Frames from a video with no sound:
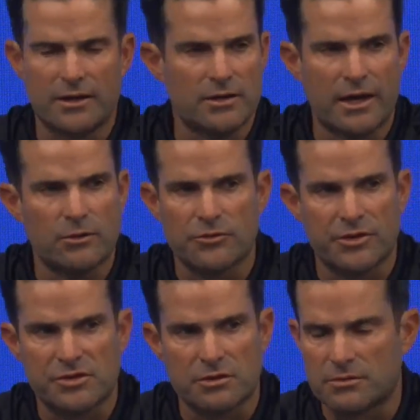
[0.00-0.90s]
I don't
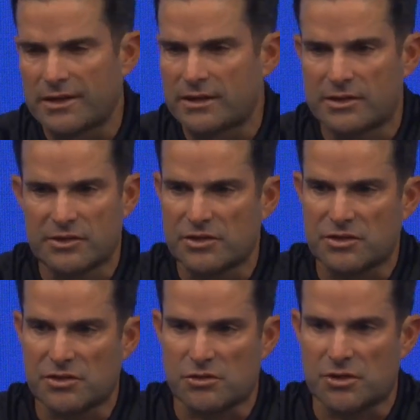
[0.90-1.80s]
think so.
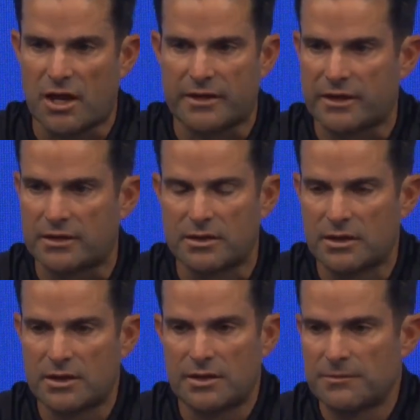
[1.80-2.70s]
This is not a,
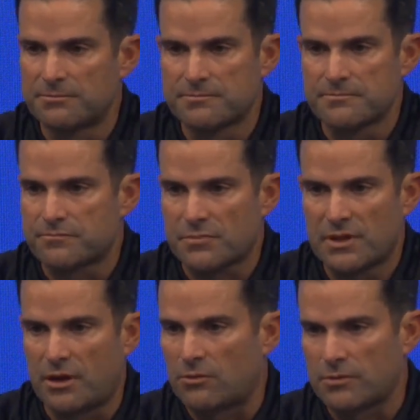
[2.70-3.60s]

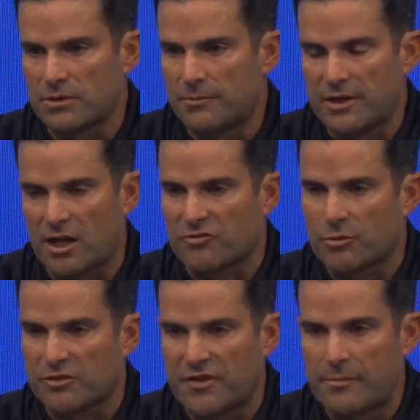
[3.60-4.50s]
you know, I mean, college
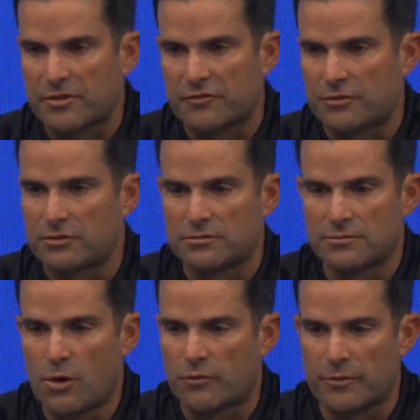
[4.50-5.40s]
football is famous for
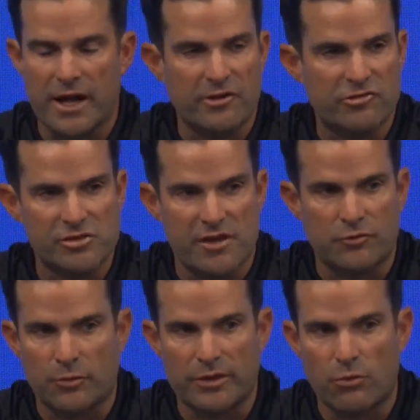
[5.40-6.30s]
overreactions
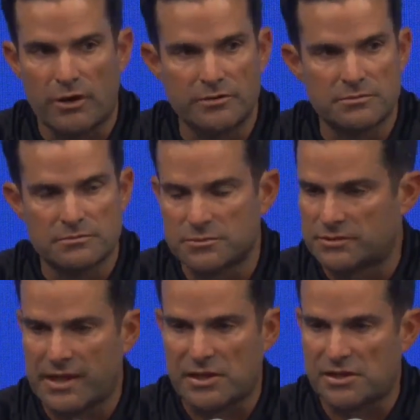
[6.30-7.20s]
after week one,
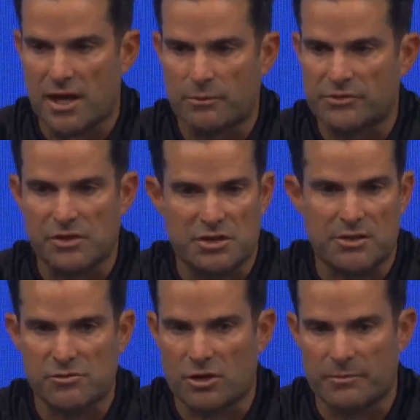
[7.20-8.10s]
but that's not what this
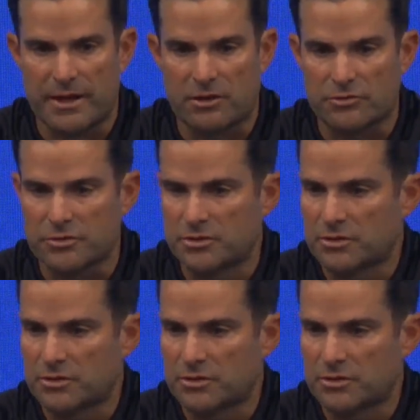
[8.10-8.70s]
team's all about.